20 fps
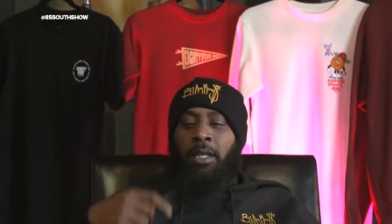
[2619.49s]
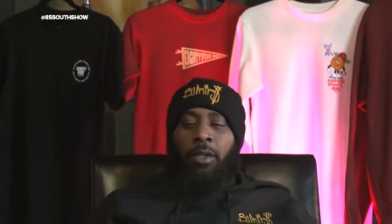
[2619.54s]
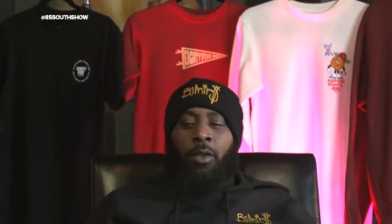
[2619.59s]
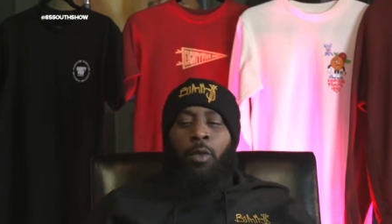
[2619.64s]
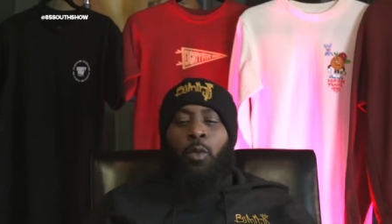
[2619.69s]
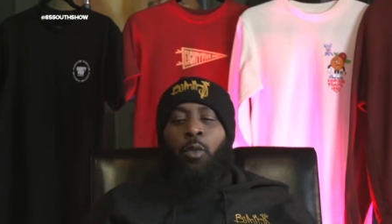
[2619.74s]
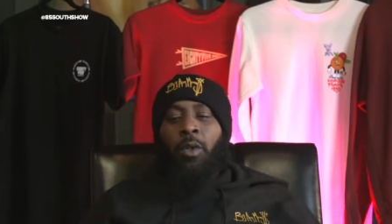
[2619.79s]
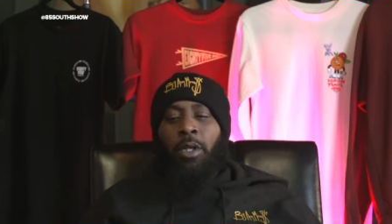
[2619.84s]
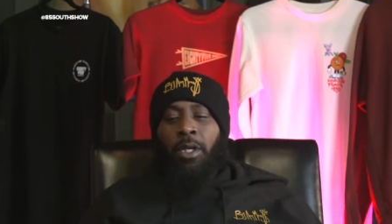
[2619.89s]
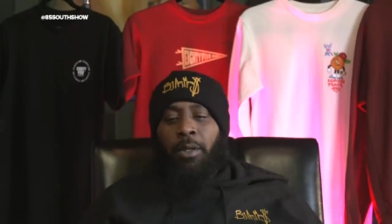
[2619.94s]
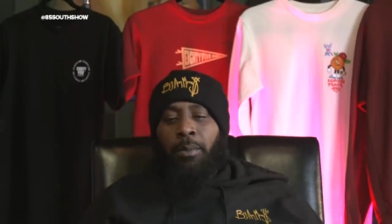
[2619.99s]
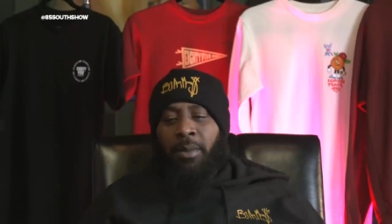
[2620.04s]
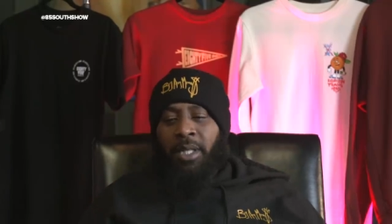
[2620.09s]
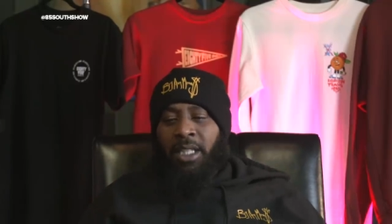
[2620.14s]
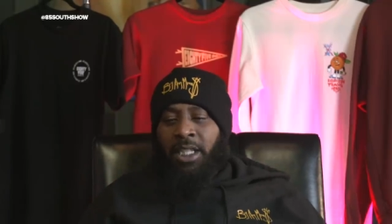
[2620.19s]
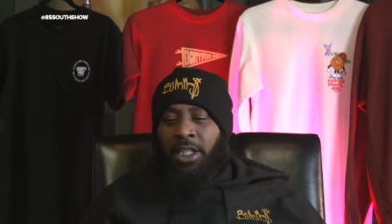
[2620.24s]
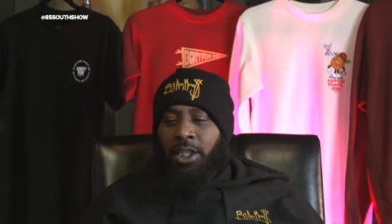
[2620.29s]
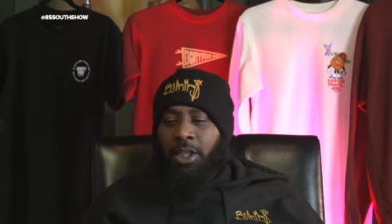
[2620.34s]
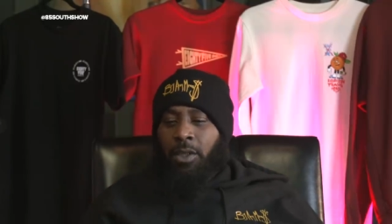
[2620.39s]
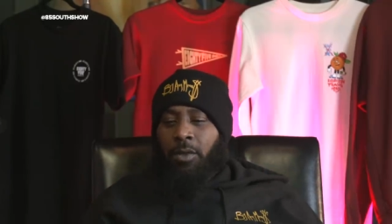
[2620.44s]
you would have
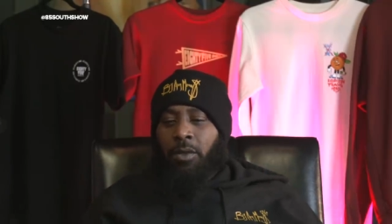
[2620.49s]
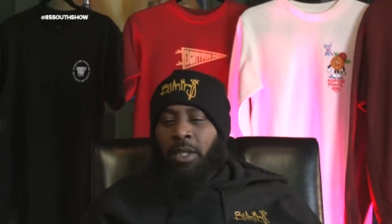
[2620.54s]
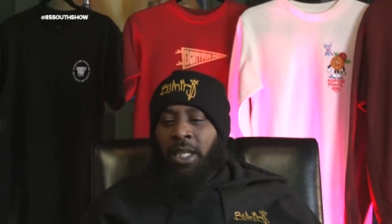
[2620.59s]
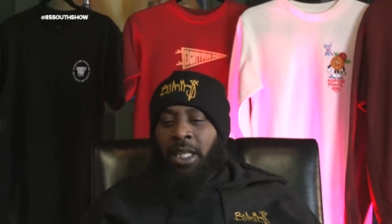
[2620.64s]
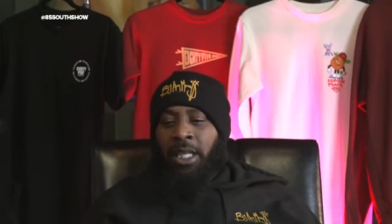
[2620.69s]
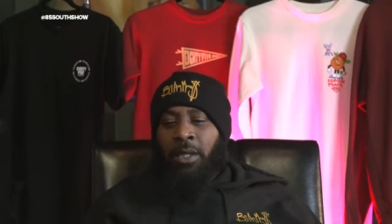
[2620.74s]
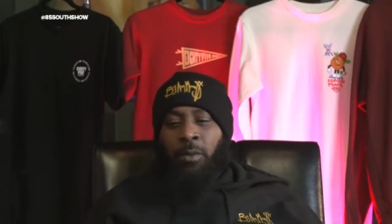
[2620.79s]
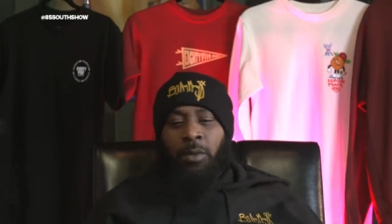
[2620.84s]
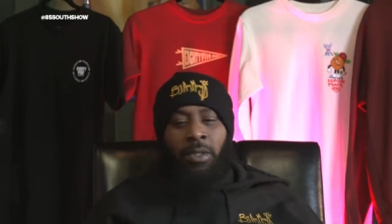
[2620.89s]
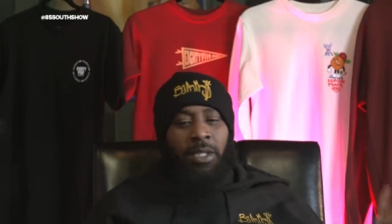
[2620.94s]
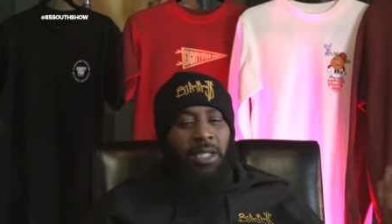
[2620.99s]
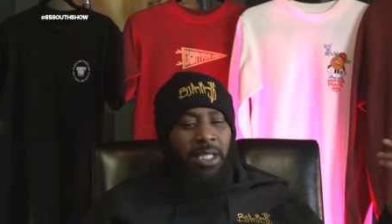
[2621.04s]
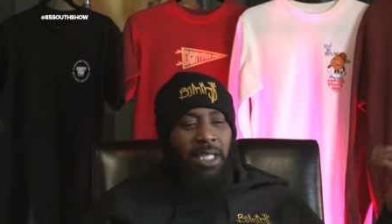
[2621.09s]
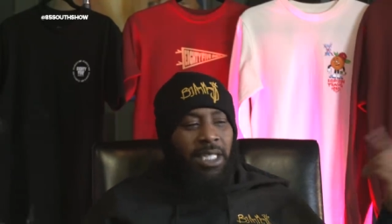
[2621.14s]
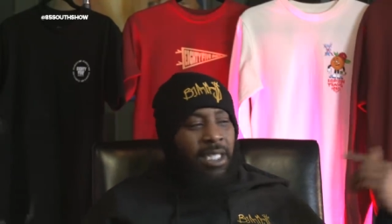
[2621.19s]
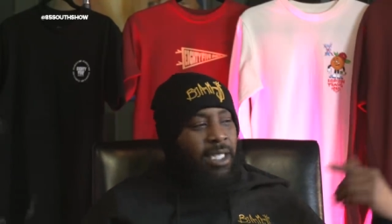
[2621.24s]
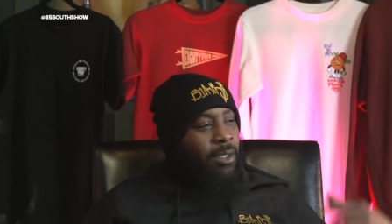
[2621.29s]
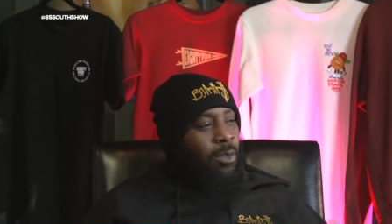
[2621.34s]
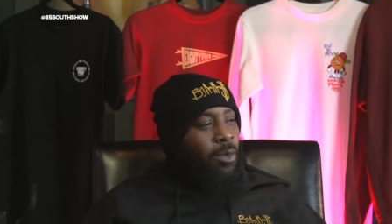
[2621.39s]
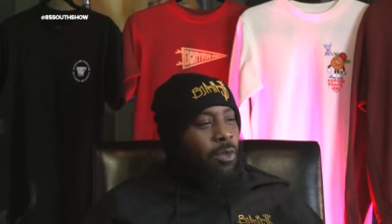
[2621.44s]
missed your date with the
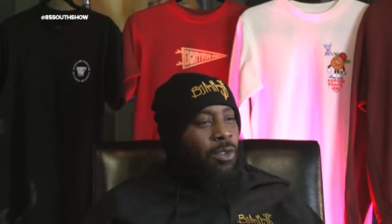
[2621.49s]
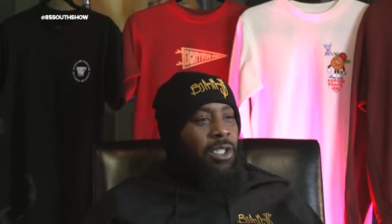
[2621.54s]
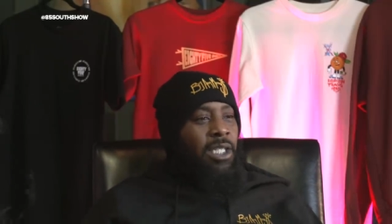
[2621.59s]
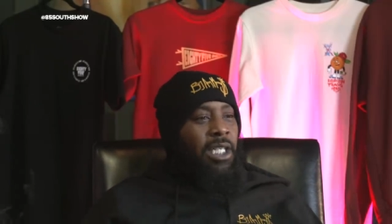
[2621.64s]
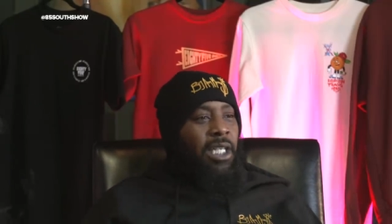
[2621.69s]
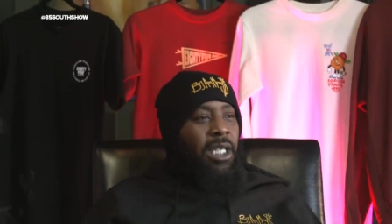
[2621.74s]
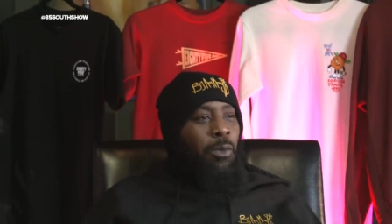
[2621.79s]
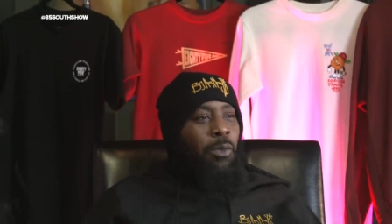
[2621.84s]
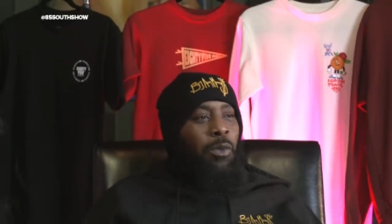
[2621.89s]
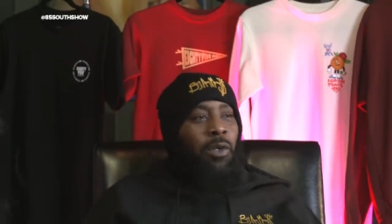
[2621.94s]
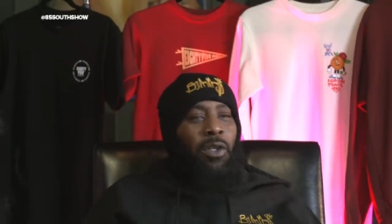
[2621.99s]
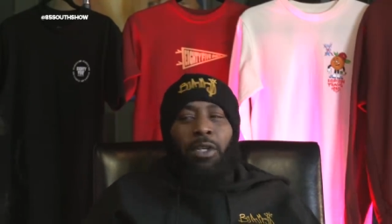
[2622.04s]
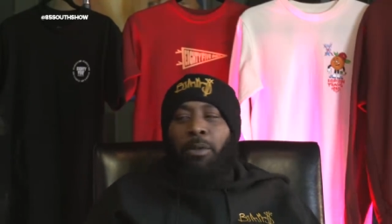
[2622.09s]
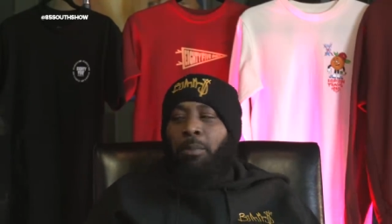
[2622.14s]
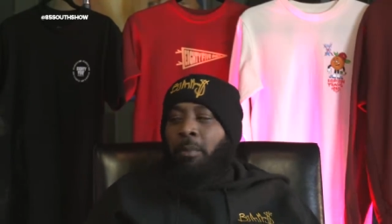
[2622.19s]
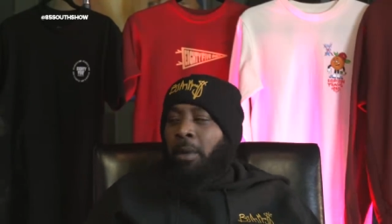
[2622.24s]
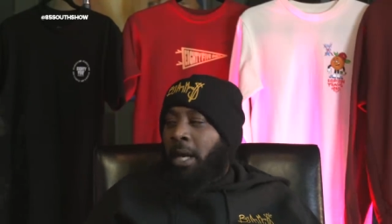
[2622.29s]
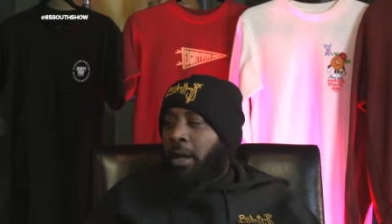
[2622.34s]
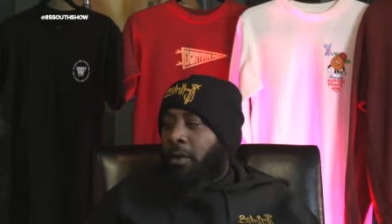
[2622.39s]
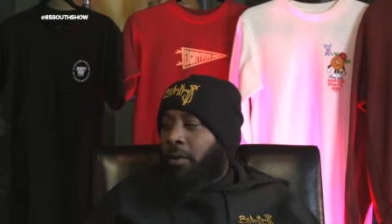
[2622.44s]
nigga who said he wanted
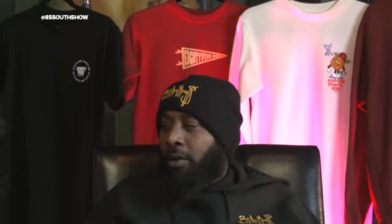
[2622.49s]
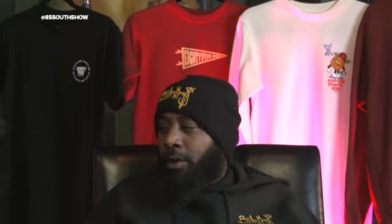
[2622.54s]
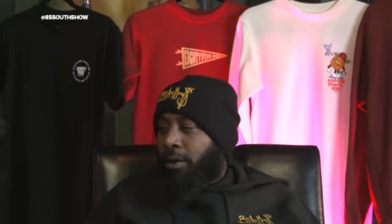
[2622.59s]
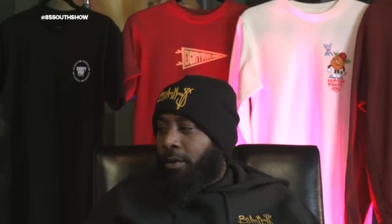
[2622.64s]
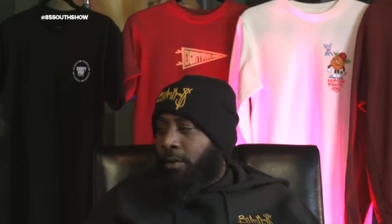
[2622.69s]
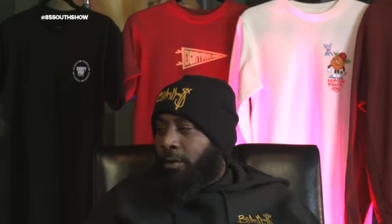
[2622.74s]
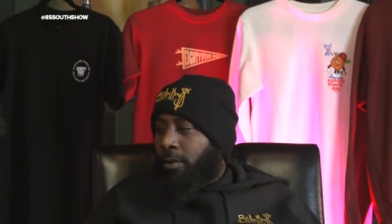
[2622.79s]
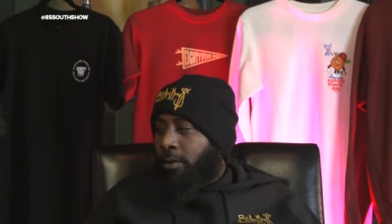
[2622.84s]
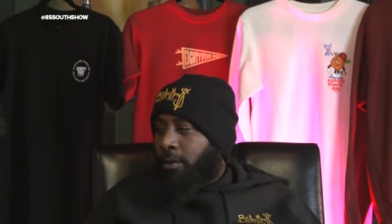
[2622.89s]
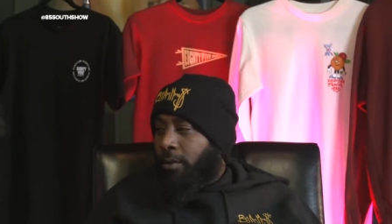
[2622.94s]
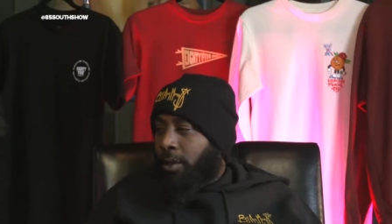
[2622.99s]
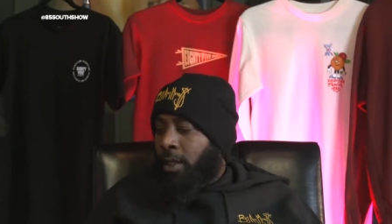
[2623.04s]
to marry you